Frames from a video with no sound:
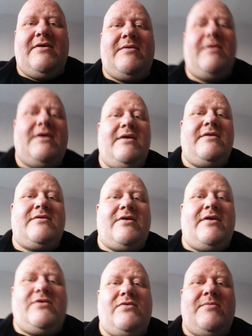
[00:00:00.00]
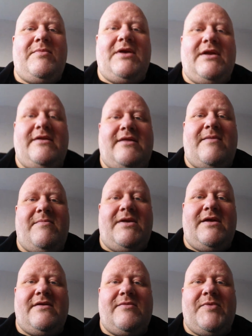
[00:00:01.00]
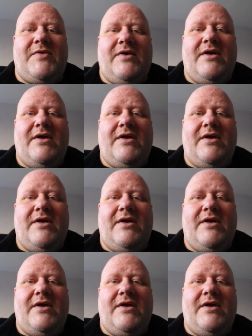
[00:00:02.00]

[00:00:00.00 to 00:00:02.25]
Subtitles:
It's gone into nearly 10 minutes, but